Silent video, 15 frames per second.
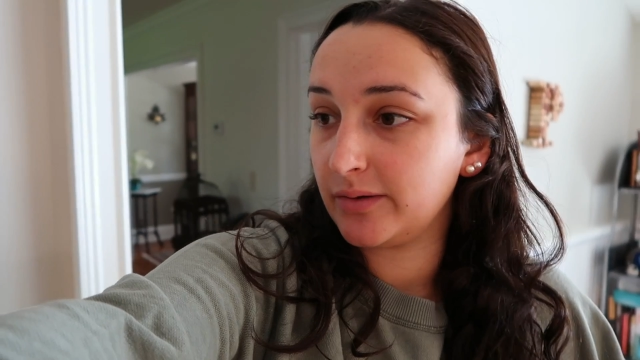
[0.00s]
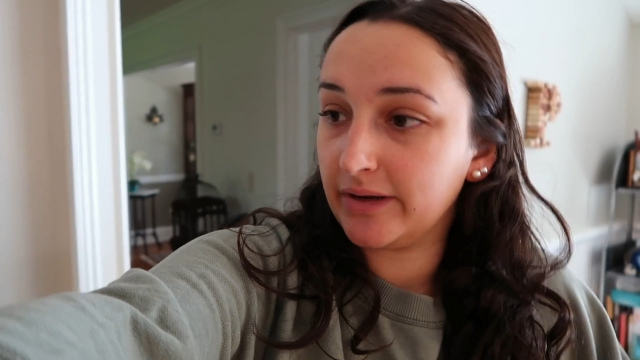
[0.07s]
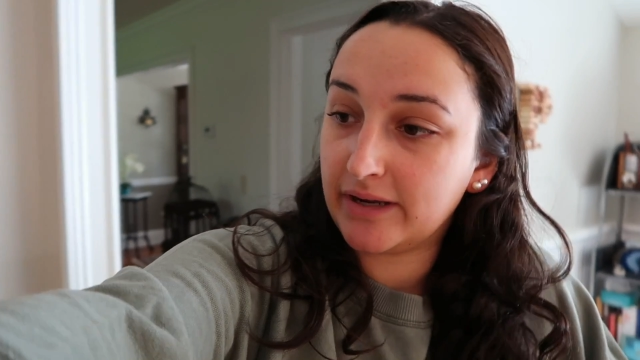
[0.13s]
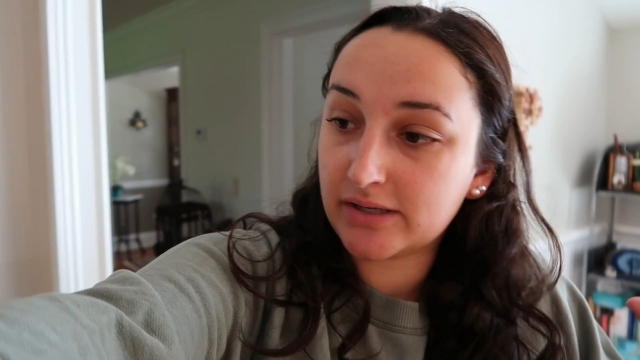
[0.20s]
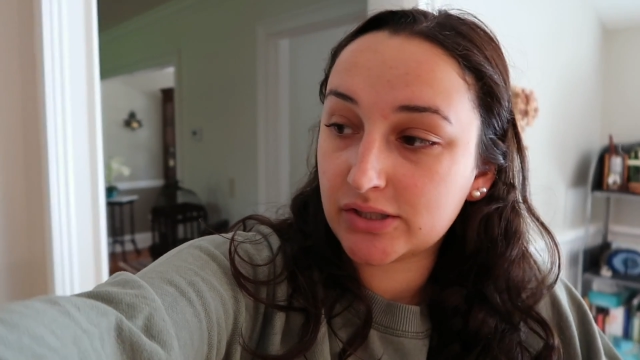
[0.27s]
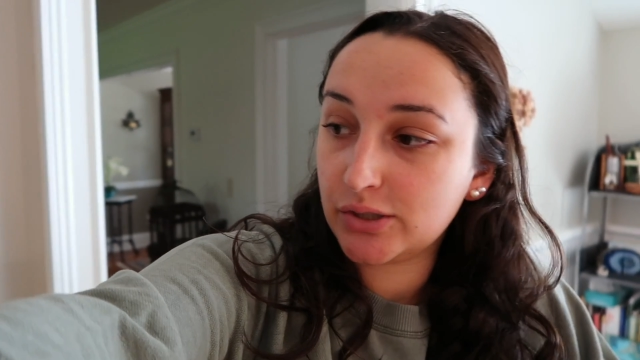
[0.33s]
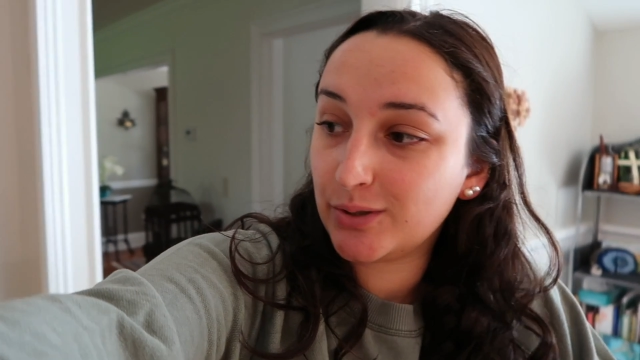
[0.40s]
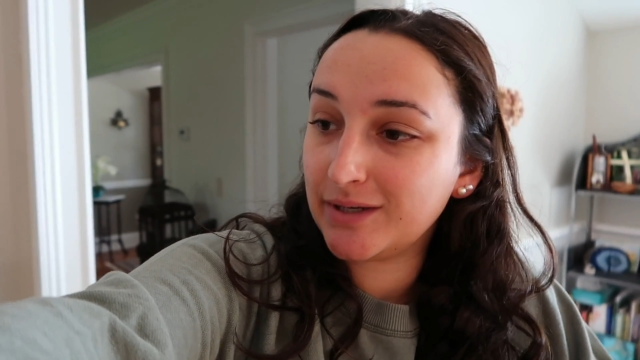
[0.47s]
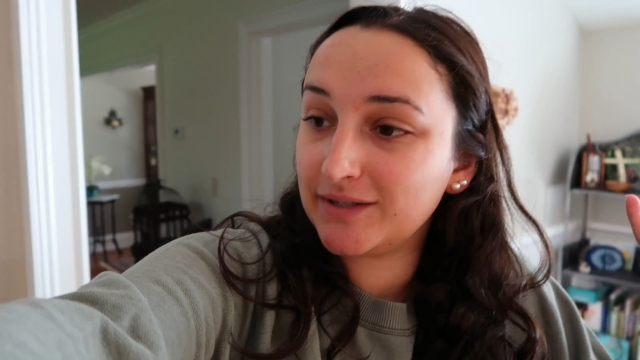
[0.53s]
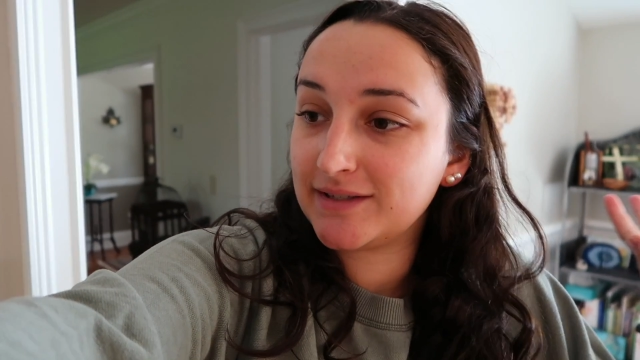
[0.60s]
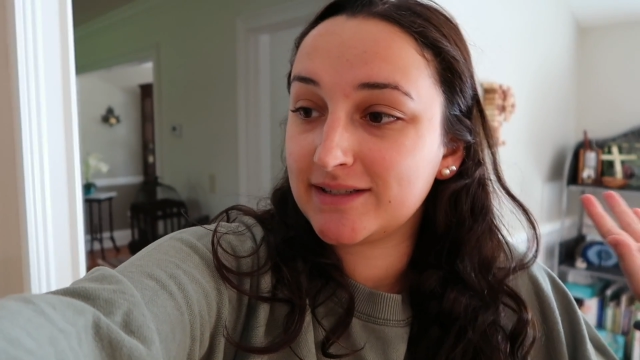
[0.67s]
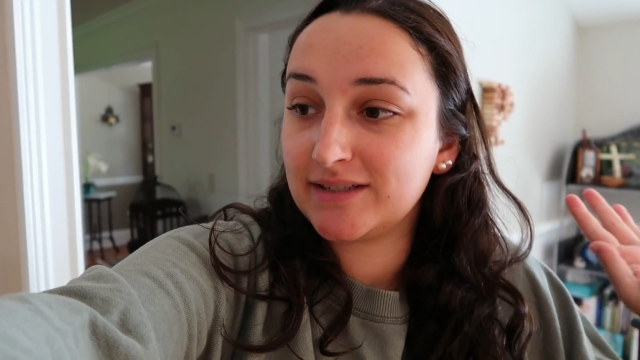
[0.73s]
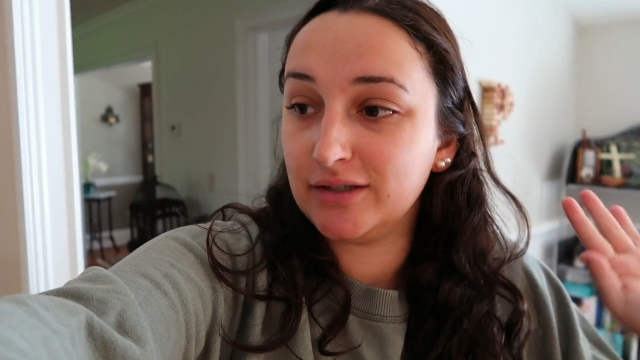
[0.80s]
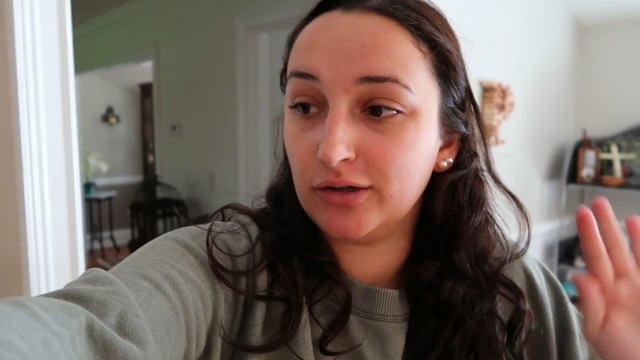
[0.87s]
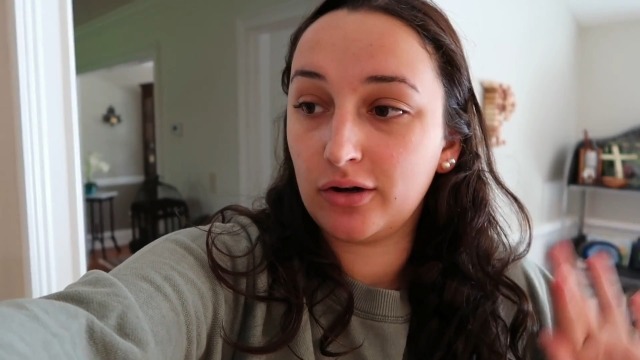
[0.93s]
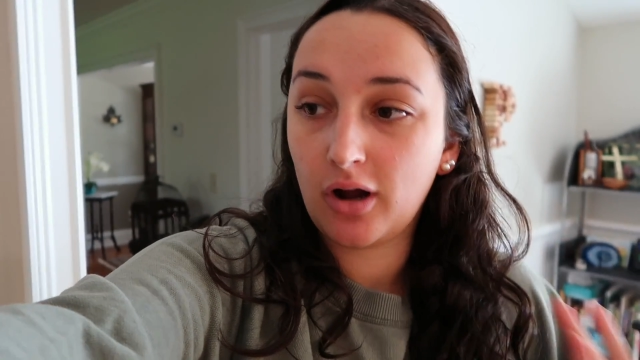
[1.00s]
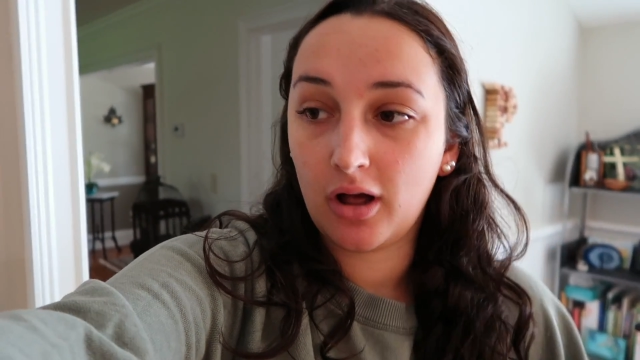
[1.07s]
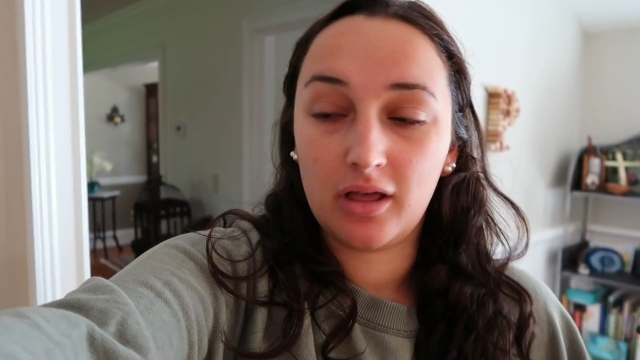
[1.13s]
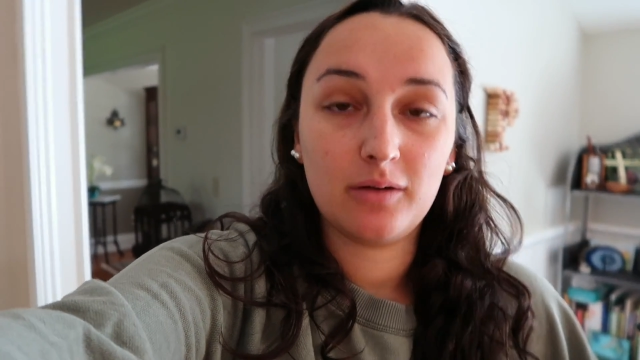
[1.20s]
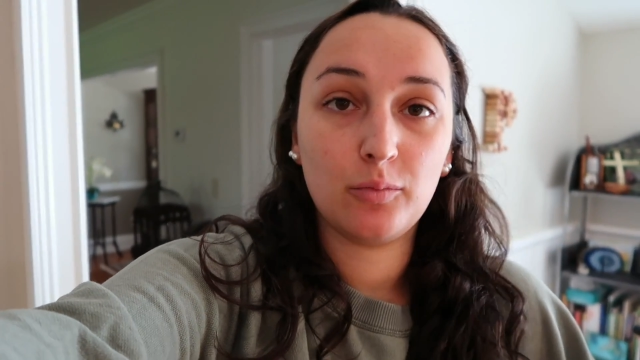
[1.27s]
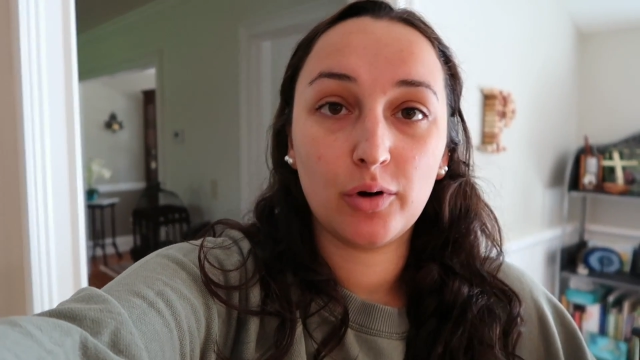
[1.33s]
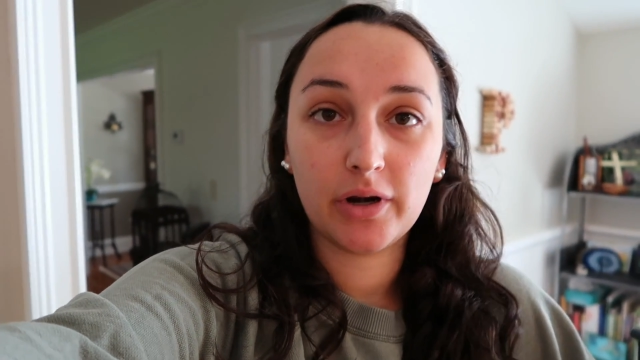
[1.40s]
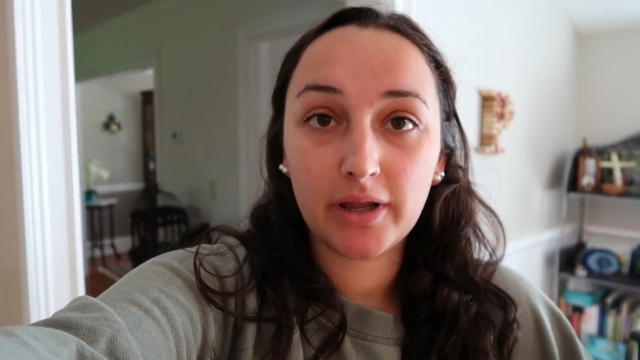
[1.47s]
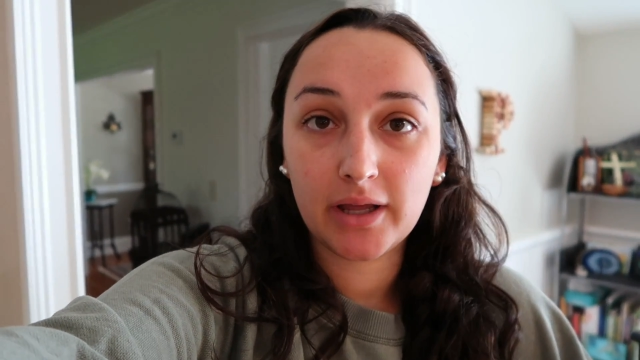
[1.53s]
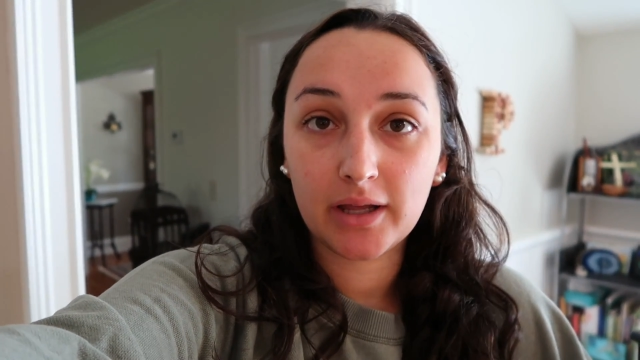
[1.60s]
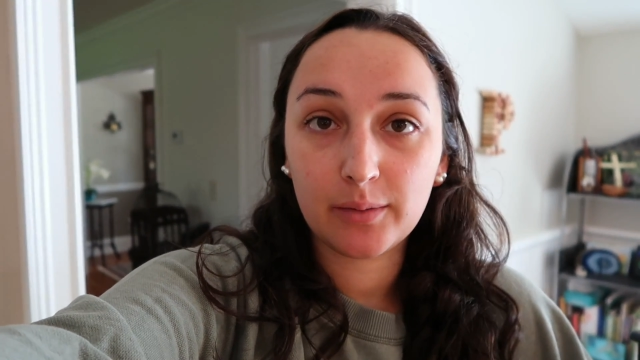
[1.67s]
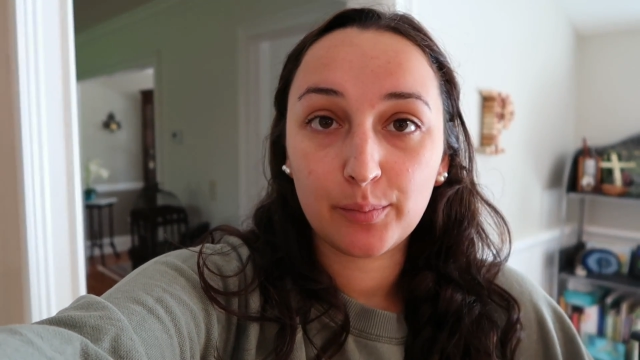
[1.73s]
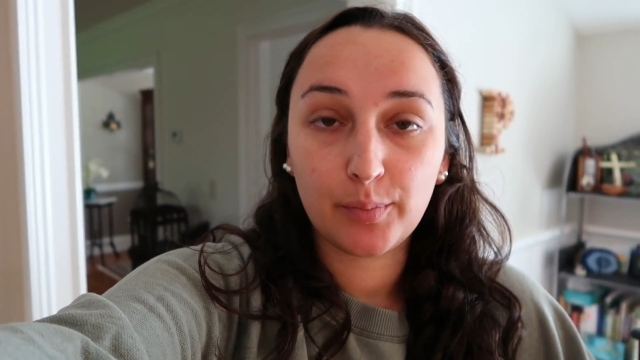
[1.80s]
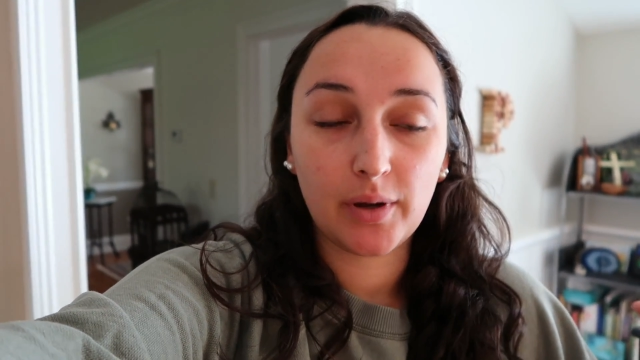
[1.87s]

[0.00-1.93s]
so I guess you can still call it morning,